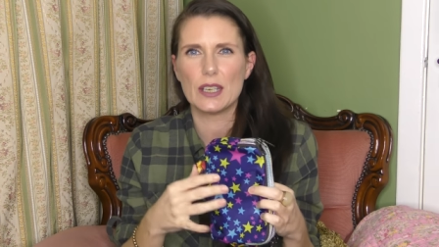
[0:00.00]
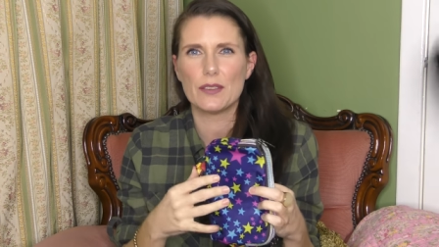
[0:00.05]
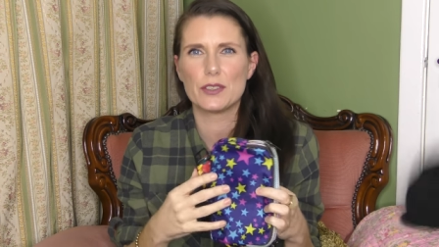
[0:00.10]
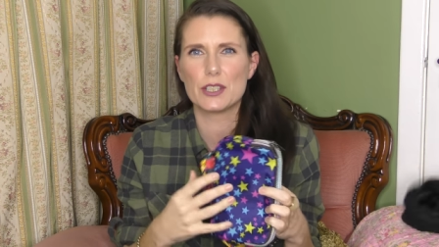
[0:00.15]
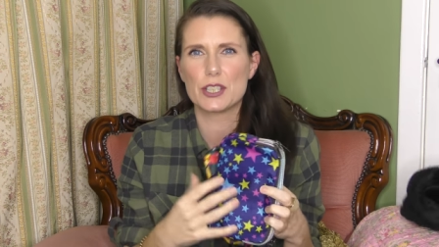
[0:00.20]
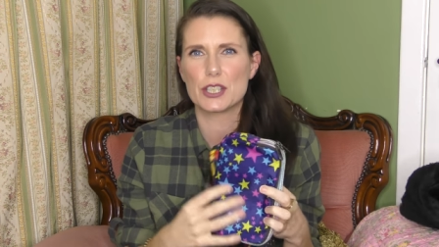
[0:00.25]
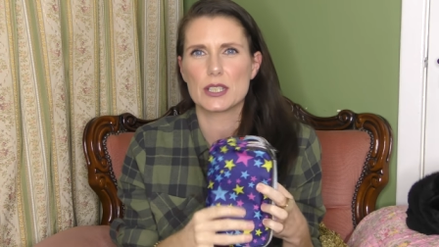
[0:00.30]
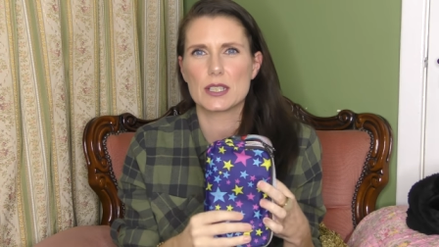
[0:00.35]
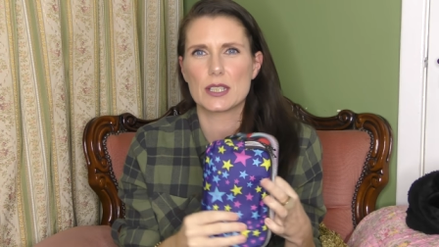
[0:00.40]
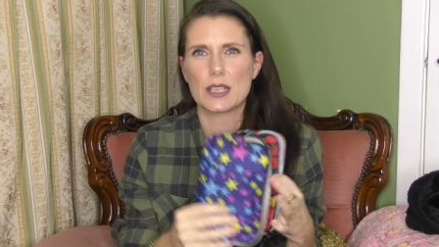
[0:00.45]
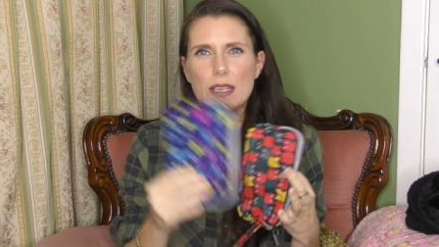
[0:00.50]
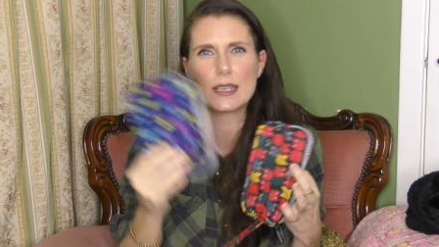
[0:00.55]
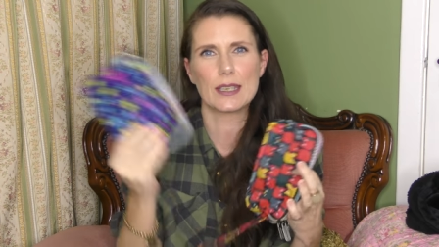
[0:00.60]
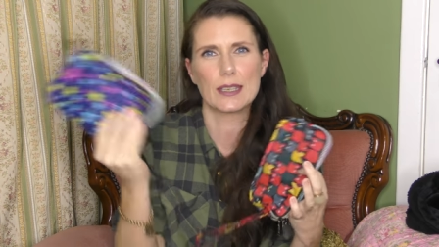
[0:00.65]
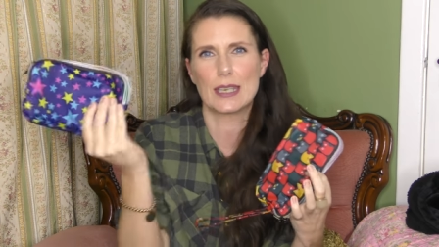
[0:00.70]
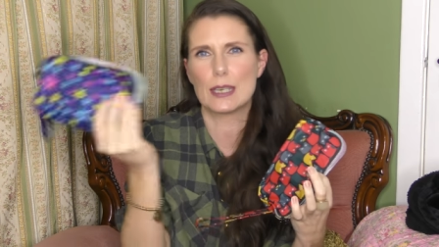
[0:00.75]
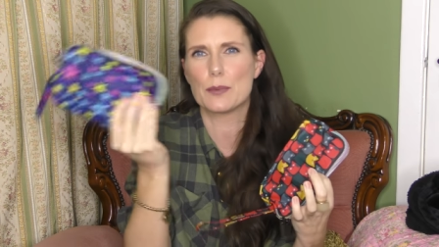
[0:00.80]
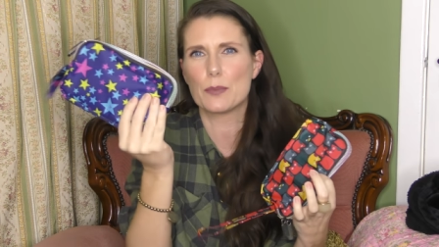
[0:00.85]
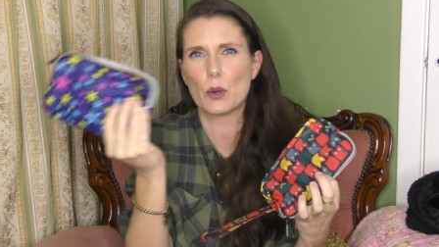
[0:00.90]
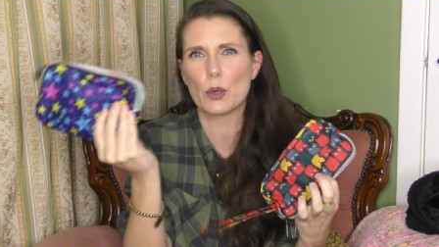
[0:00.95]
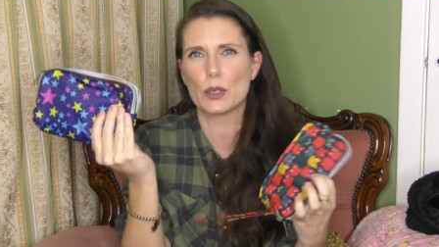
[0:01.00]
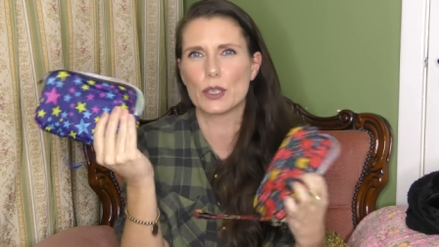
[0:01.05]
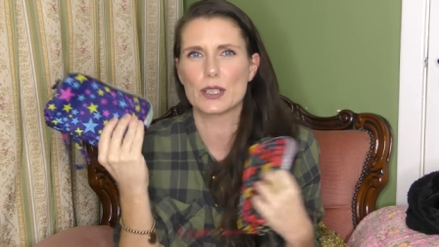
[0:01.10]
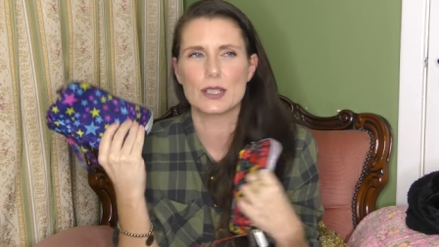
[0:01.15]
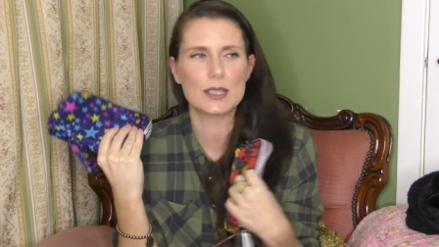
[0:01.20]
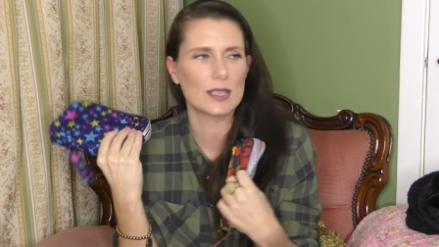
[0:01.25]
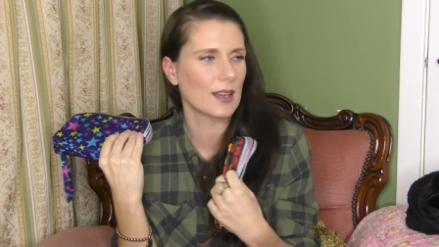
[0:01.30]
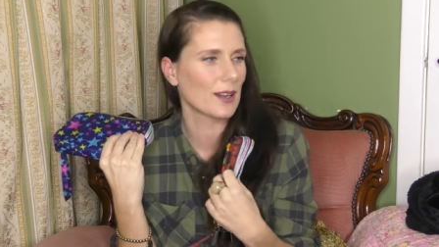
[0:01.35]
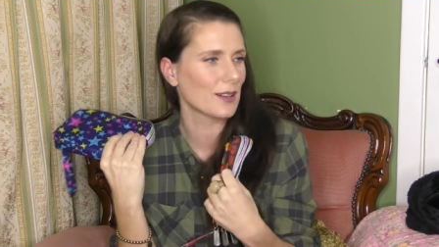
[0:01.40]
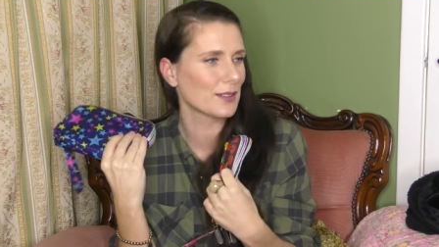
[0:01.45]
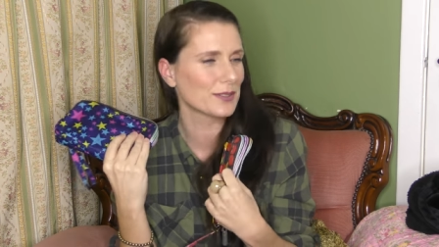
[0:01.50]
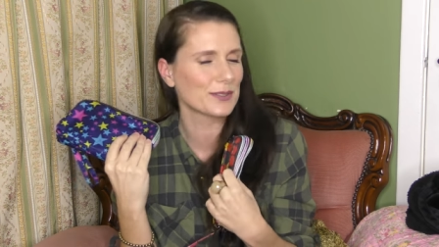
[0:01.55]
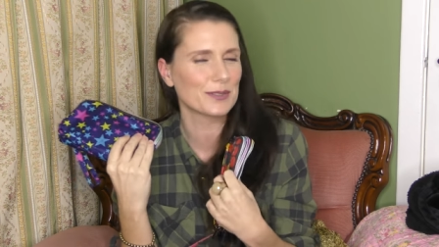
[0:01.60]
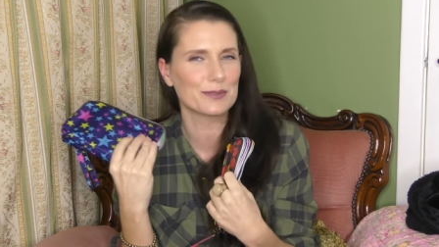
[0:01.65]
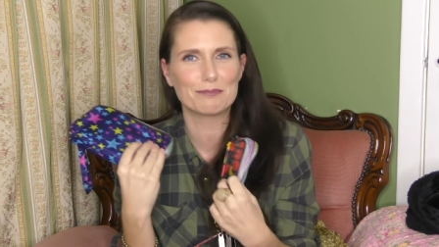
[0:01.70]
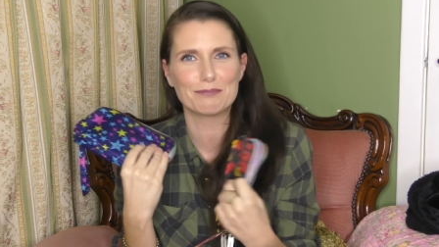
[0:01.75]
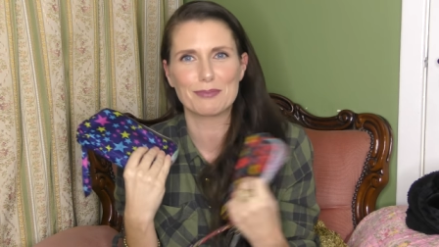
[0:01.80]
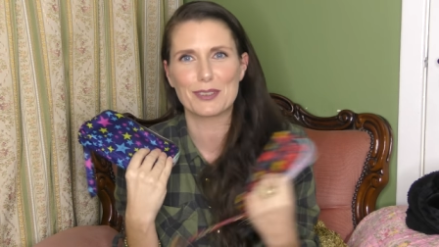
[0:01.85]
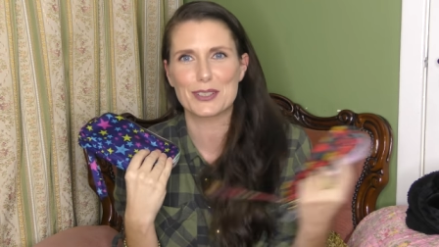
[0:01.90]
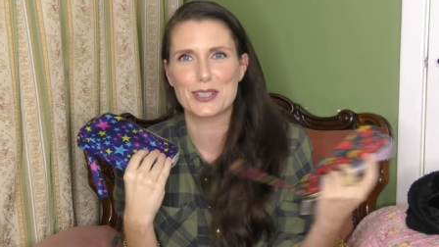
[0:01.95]
if you just keep all your
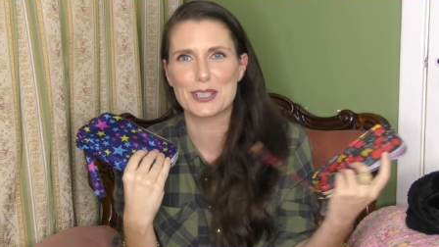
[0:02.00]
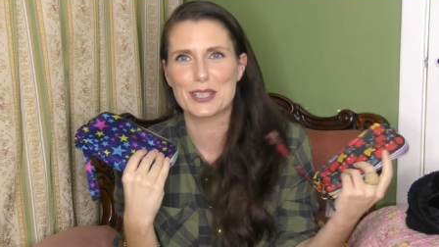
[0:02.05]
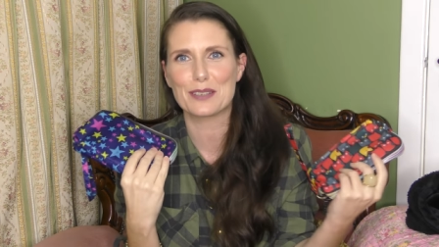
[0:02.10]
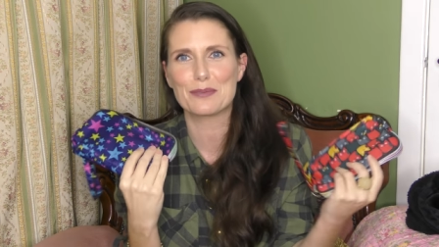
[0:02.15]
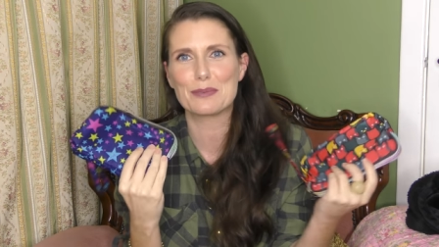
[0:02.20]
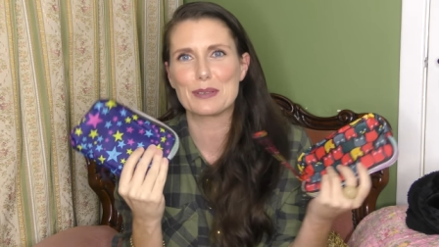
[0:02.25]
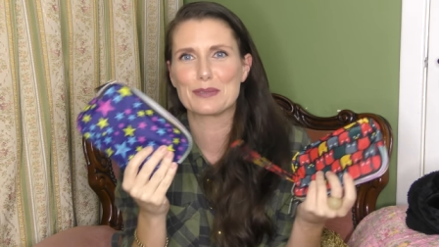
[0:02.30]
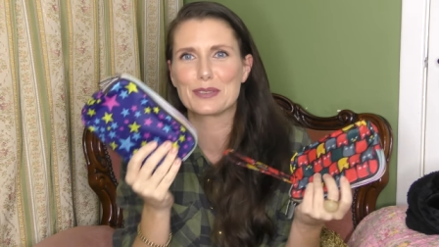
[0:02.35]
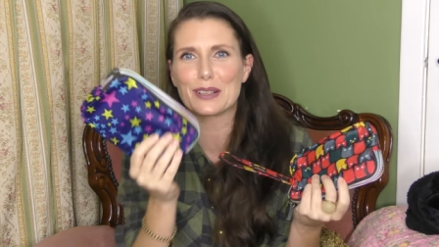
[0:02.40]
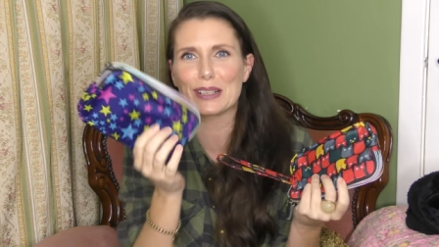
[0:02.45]
stuff, mother stuff and